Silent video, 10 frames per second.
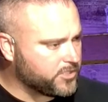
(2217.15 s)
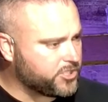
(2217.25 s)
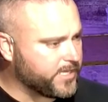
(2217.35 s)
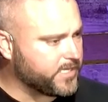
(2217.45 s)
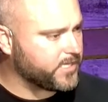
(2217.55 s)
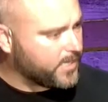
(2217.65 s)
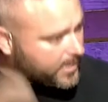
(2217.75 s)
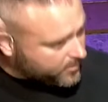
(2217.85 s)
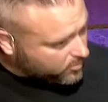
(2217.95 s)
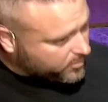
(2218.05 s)
When Shanda and
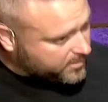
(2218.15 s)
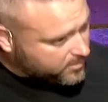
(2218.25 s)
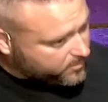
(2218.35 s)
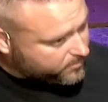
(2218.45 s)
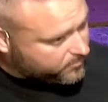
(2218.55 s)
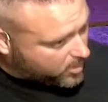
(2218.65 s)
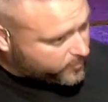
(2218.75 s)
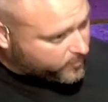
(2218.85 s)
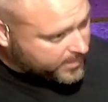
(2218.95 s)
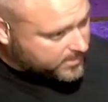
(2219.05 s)
I were with our
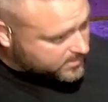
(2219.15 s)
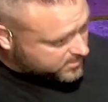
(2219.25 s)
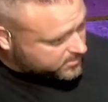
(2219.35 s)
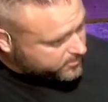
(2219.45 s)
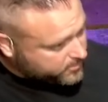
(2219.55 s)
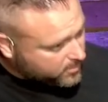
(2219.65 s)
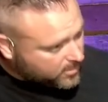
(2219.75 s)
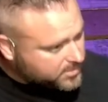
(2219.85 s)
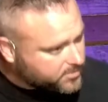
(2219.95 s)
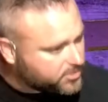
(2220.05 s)
friends who
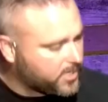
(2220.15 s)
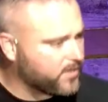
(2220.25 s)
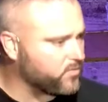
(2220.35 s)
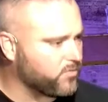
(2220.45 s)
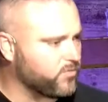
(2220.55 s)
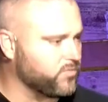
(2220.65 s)
lost their child, we